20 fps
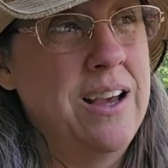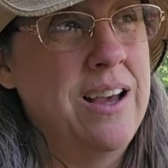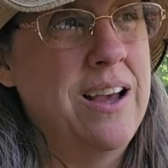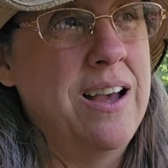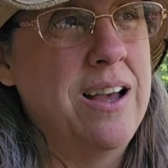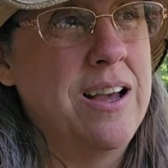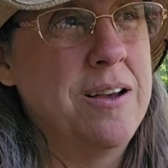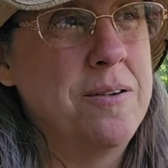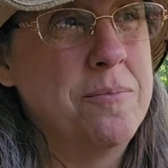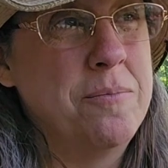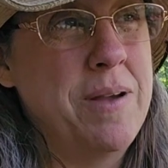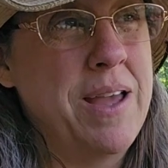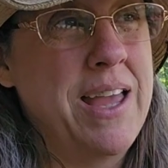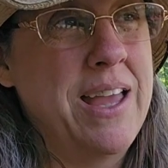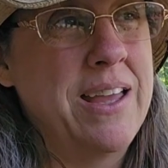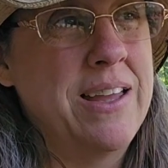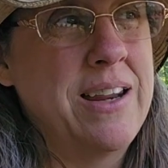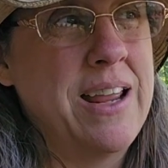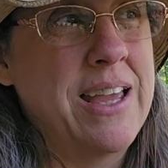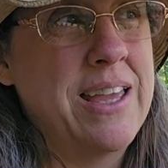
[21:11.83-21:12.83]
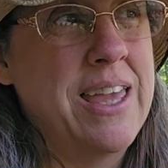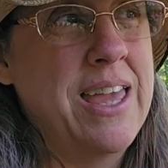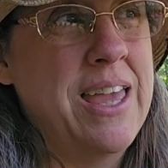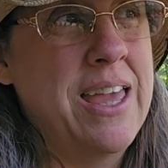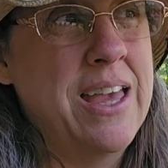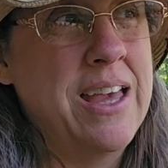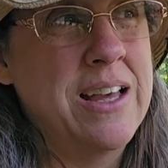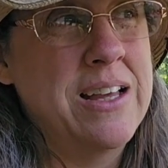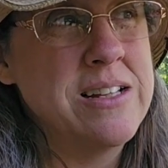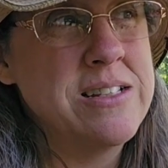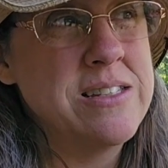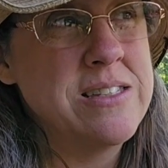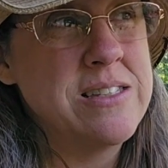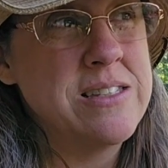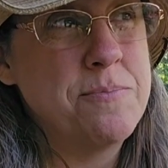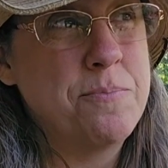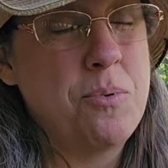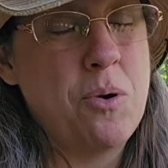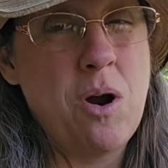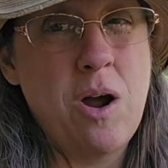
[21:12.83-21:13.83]
And I
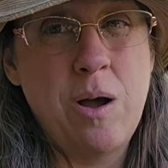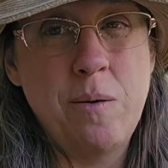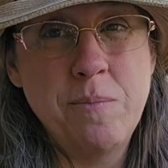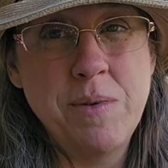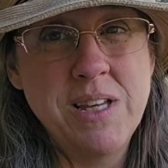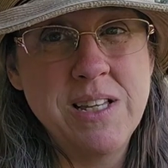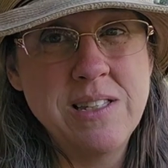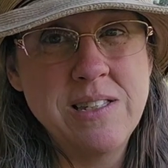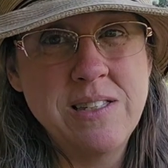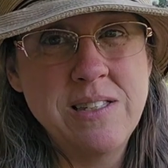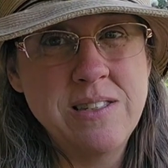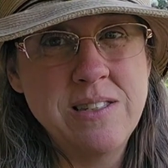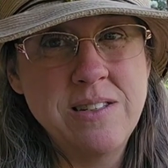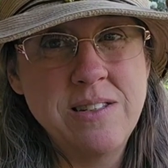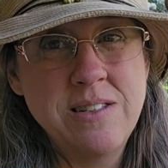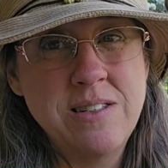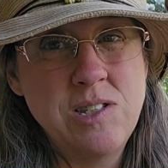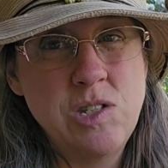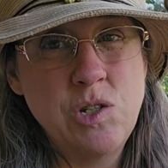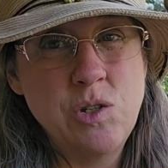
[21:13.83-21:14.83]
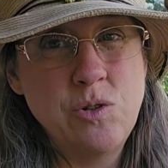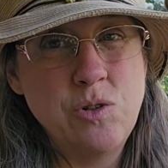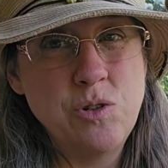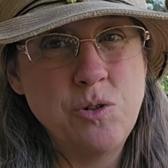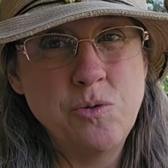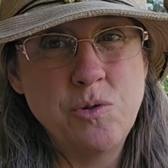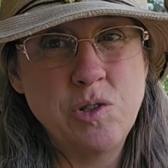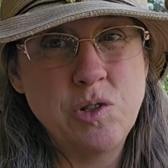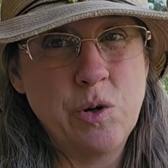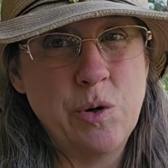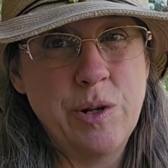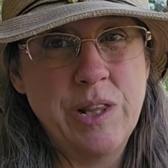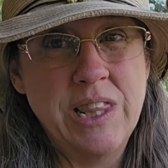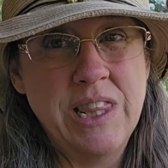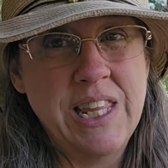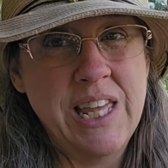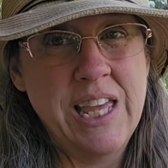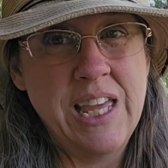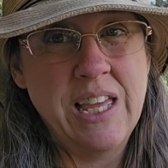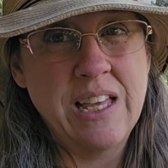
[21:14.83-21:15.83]
can't promise to do certain
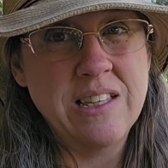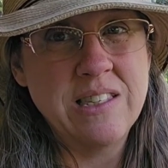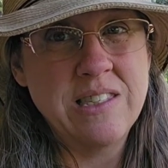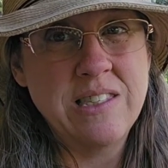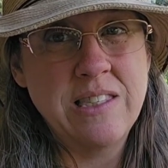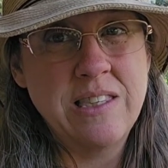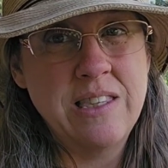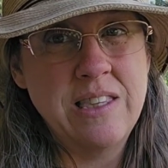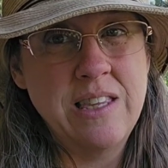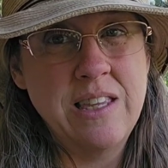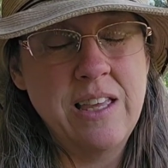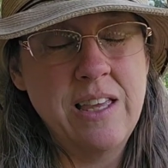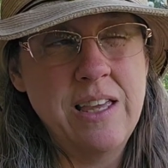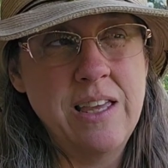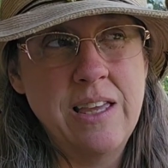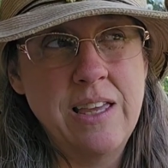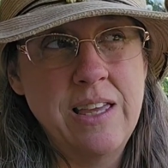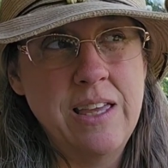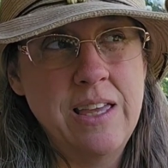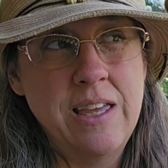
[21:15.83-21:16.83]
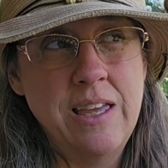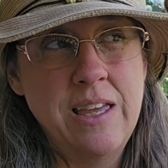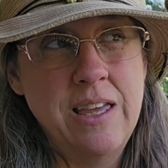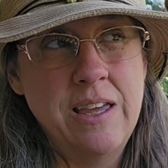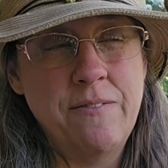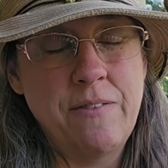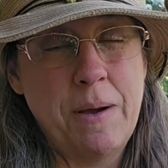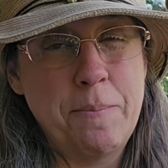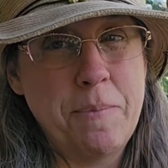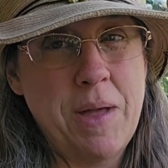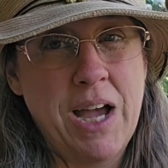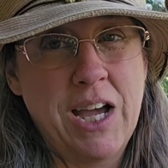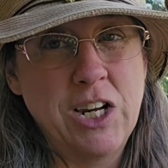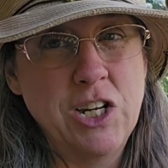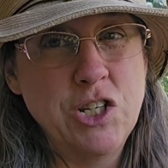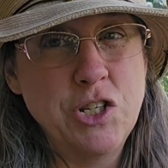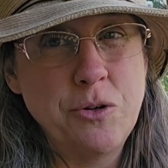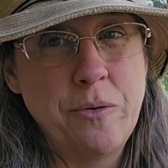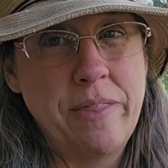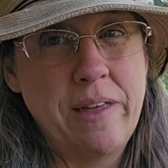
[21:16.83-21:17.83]
things if I'm not going
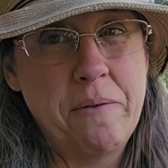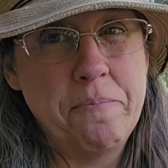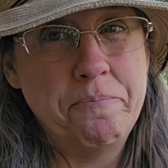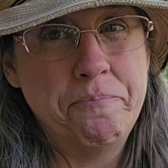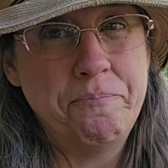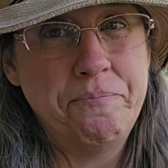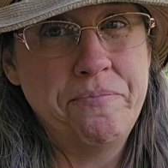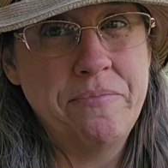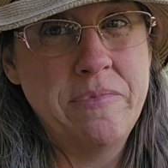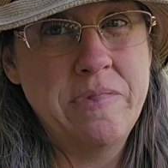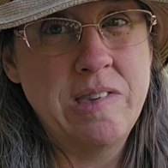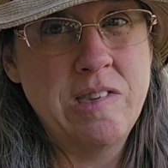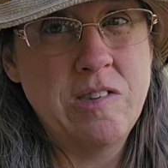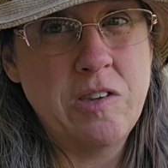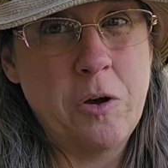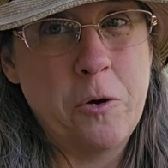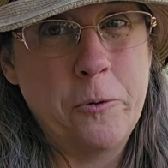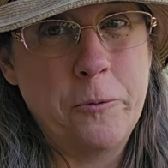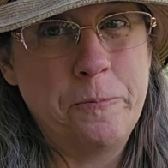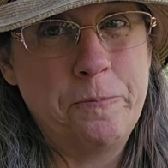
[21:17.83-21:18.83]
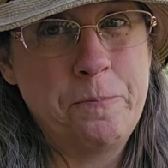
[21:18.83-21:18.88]
to do them. So